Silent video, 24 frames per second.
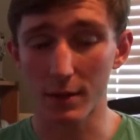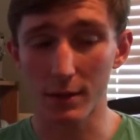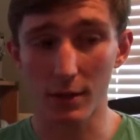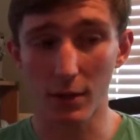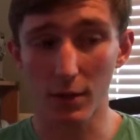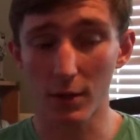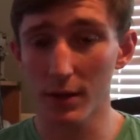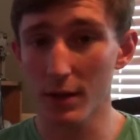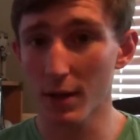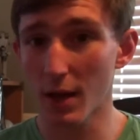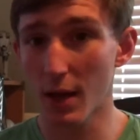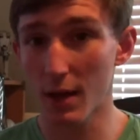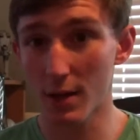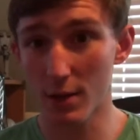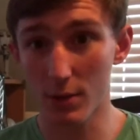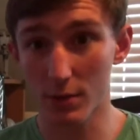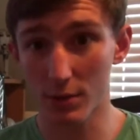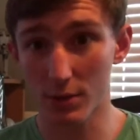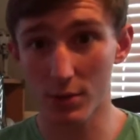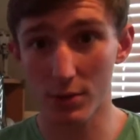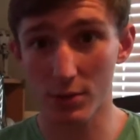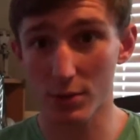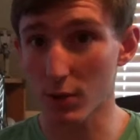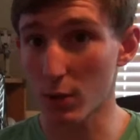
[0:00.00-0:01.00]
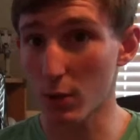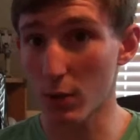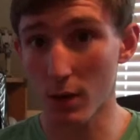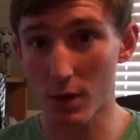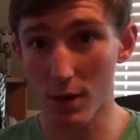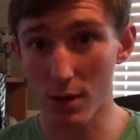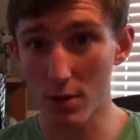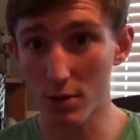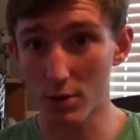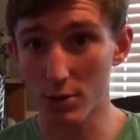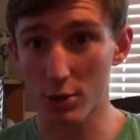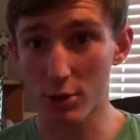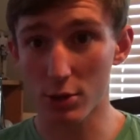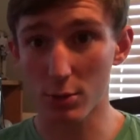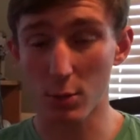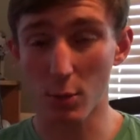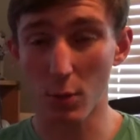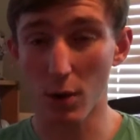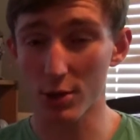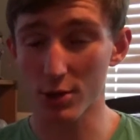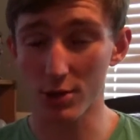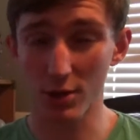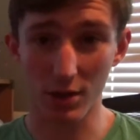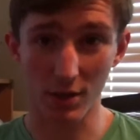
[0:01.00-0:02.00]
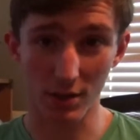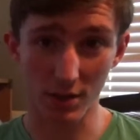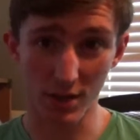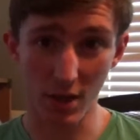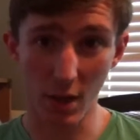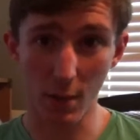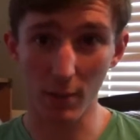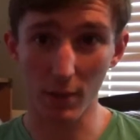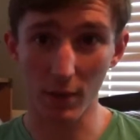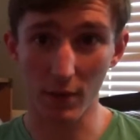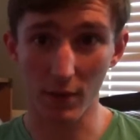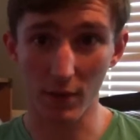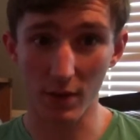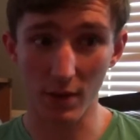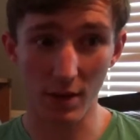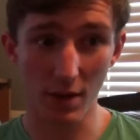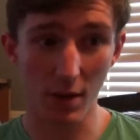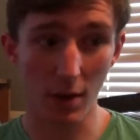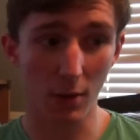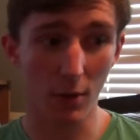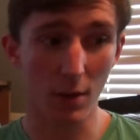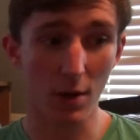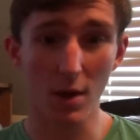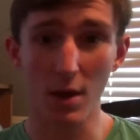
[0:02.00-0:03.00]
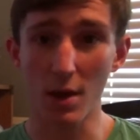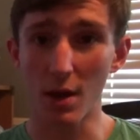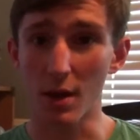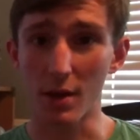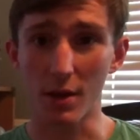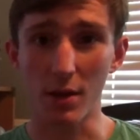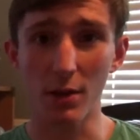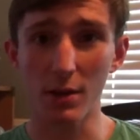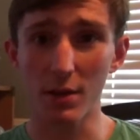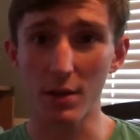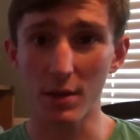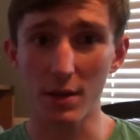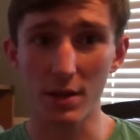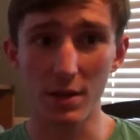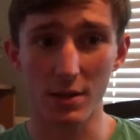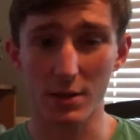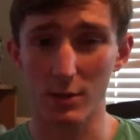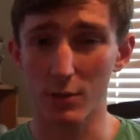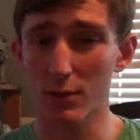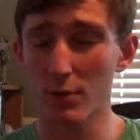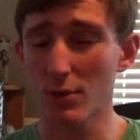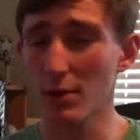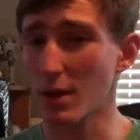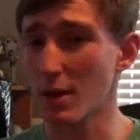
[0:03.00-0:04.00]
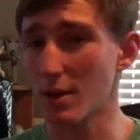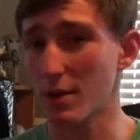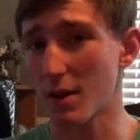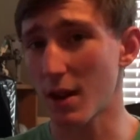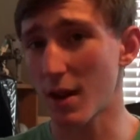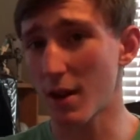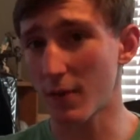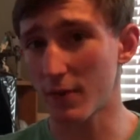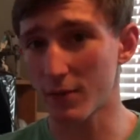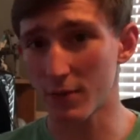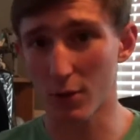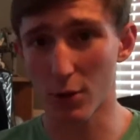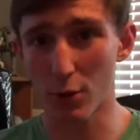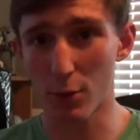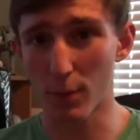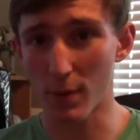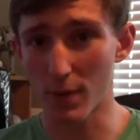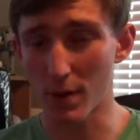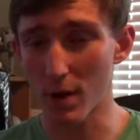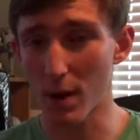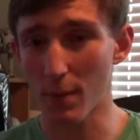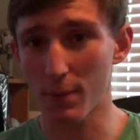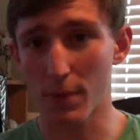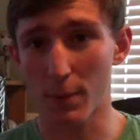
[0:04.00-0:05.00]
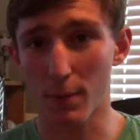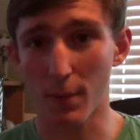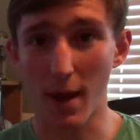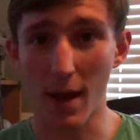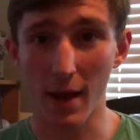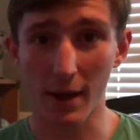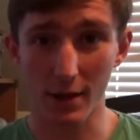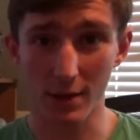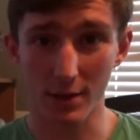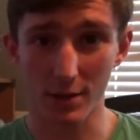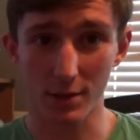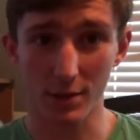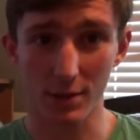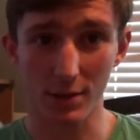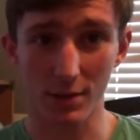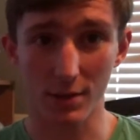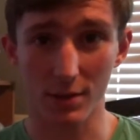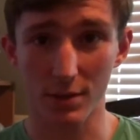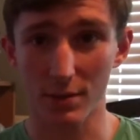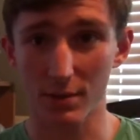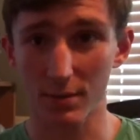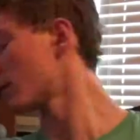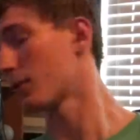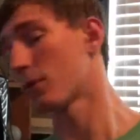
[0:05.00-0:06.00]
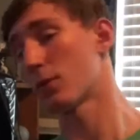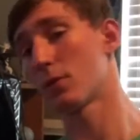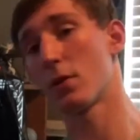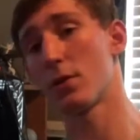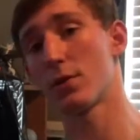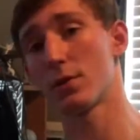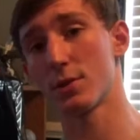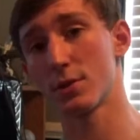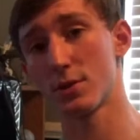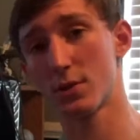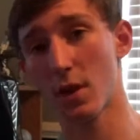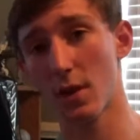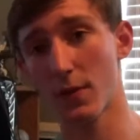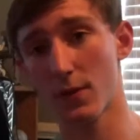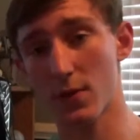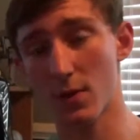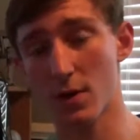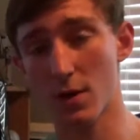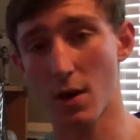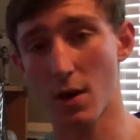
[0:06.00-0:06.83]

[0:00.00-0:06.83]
All you gotta do is just go on YouTube and watch an assembly video, and all you need is really a knife to open up the packages for all the stuff you